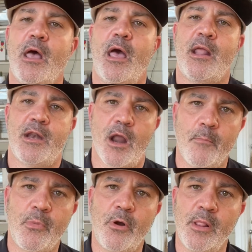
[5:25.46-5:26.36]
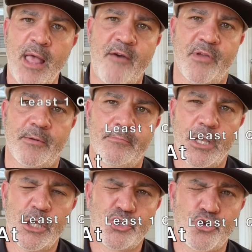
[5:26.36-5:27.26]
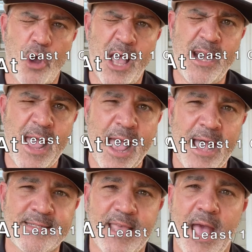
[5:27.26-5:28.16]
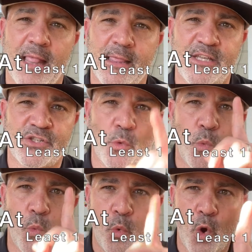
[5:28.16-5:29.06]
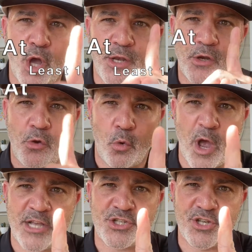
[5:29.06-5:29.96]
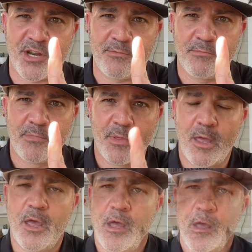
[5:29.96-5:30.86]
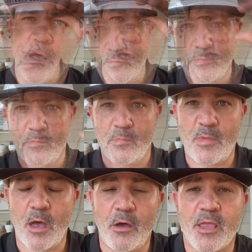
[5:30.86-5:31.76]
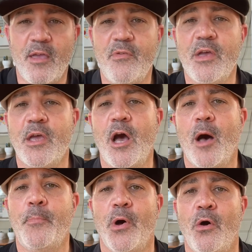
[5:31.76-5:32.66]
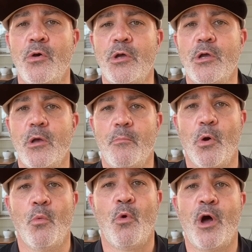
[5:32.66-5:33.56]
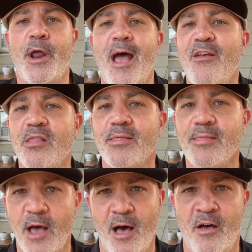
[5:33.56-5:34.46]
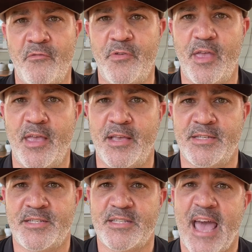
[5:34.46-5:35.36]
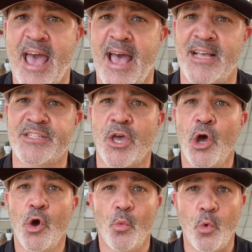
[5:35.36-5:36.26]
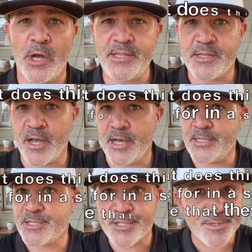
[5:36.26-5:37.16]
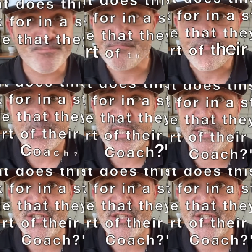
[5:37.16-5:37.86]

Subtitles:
And number 11, try to ask at least one question. Now, I'll give you a couple, but one I love is to ask, what does this